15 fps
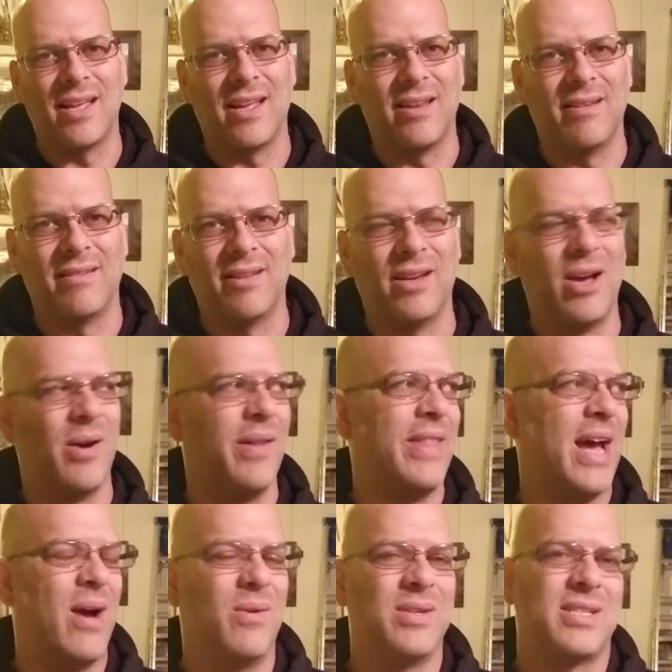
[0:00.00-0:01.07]
And, you know, and
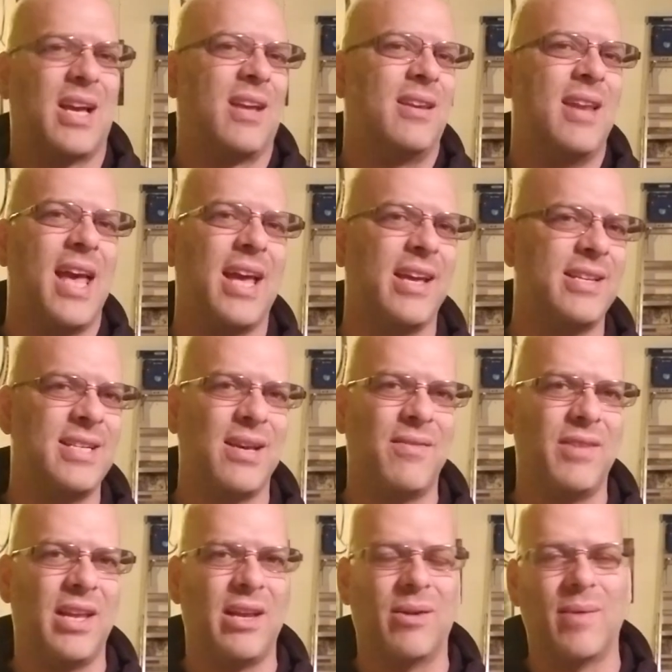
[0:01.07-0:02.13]
that was like
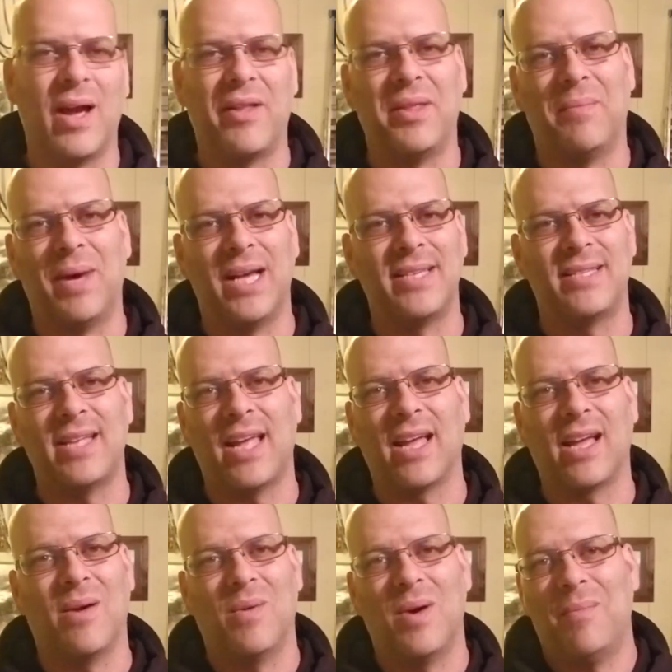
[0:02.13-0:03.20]
negativity around the
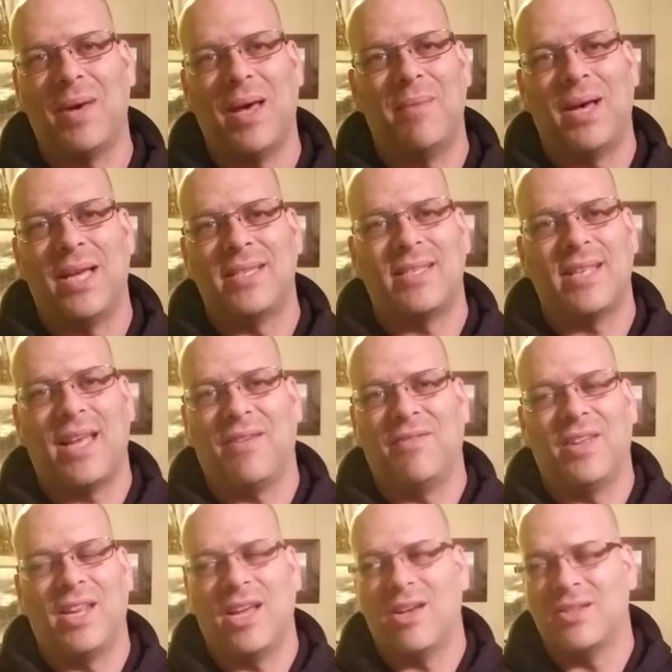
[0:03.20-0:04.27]
Mustang. I want my Mustang
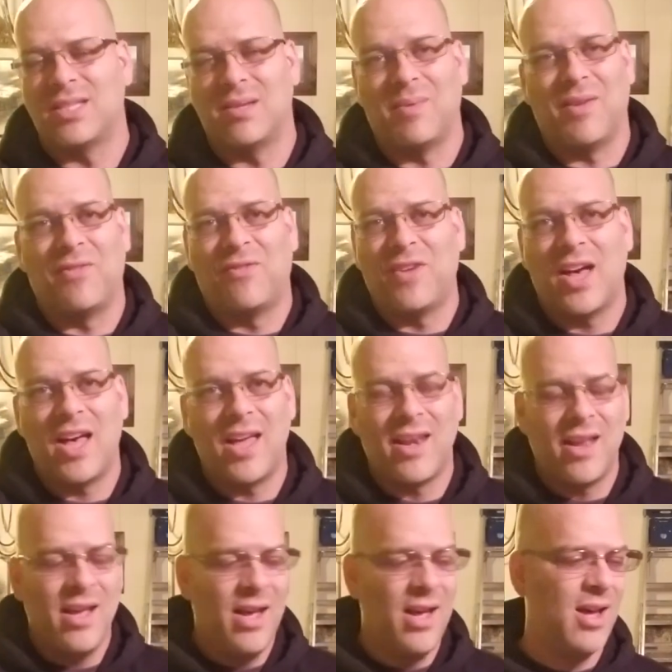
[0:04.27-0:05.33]
videos to be
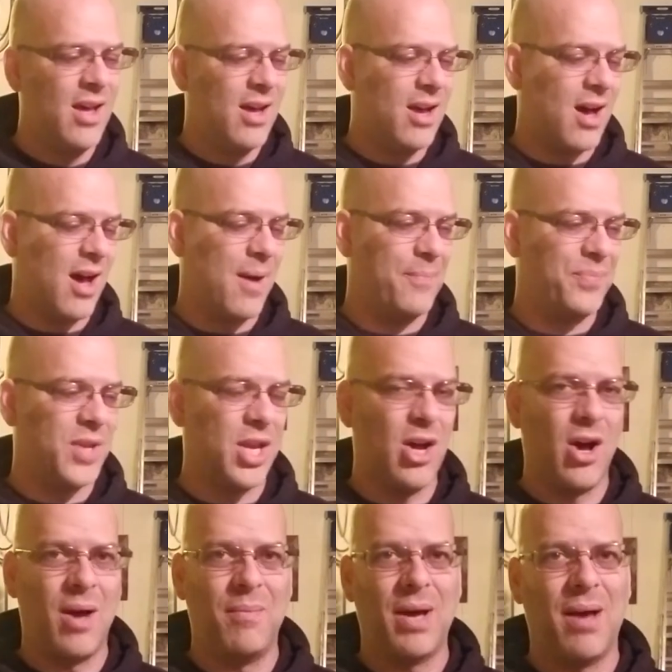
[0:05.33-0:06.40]
fun um, you know,
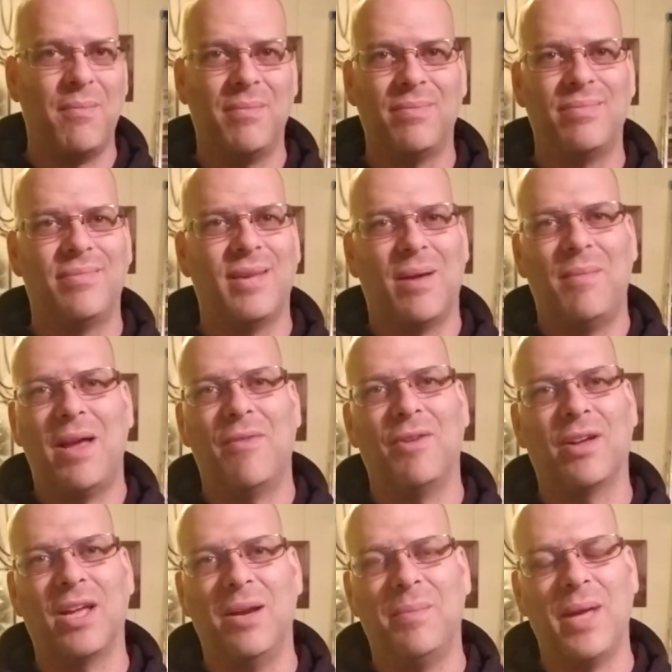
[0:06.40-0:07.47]
I'm I'm I'm
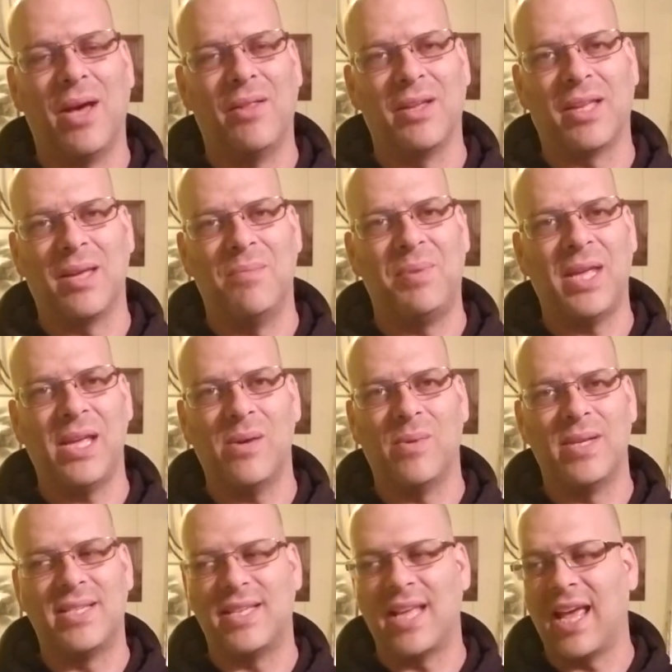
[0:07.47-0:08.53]
never going to be able to compete
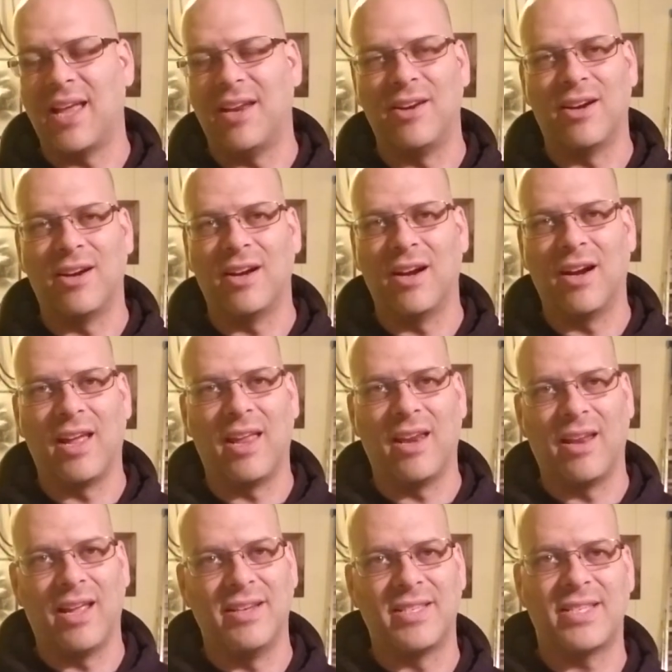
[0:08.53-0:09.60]
with Xander
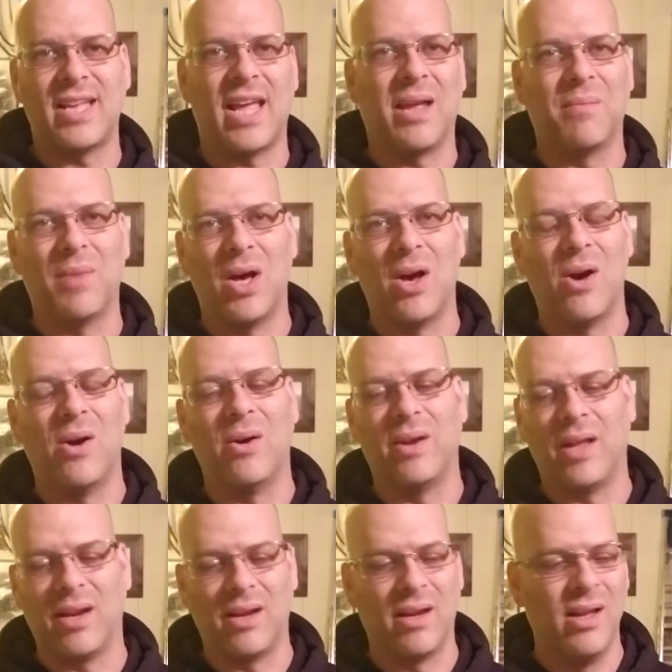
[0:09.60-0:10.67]
and and Stang Mode
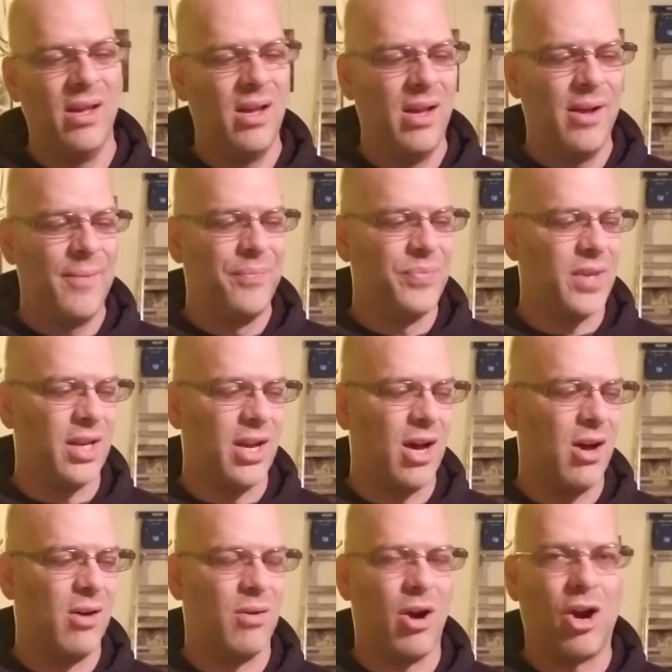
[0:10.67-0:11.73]
and you
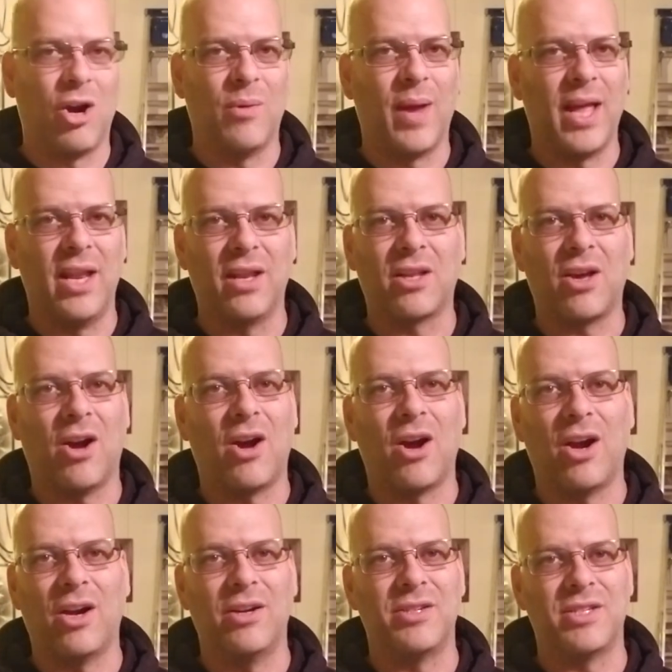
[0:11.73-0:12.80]
know R-rated
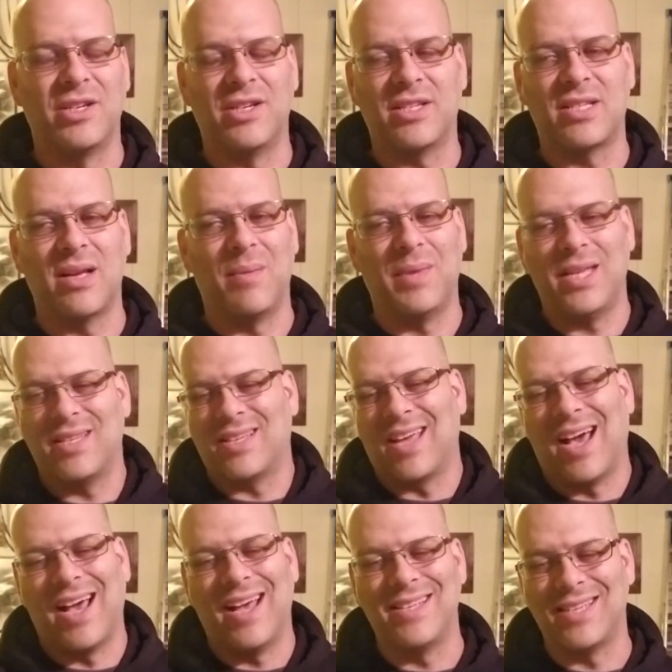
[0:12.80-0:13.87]
cars and some of these
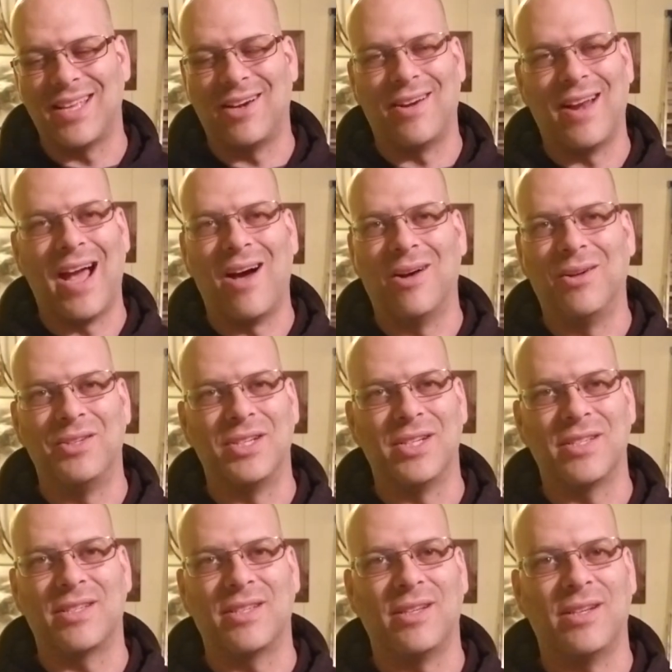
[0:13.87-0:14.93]
guys that are out
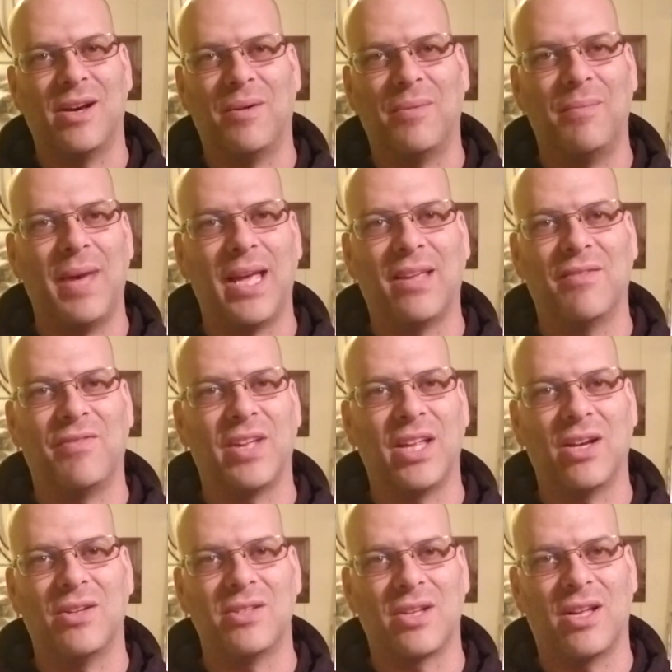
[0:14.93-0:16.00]
just you know making
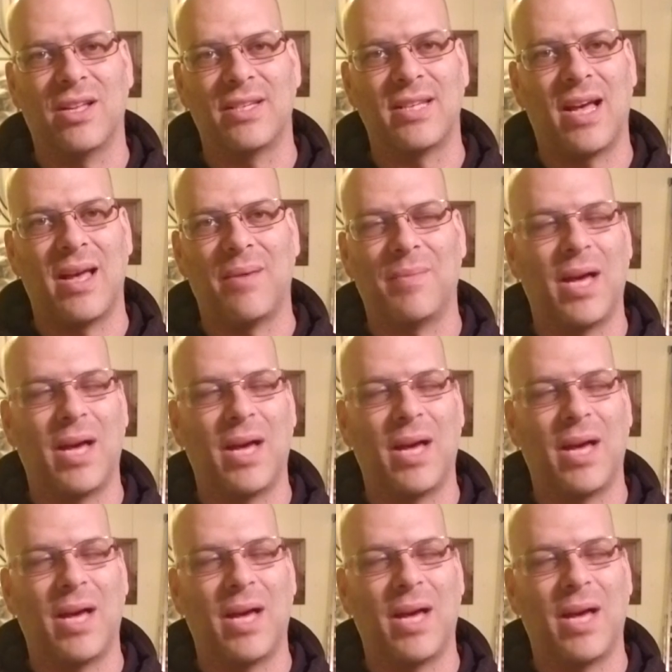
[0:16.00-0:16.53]
videos all the time.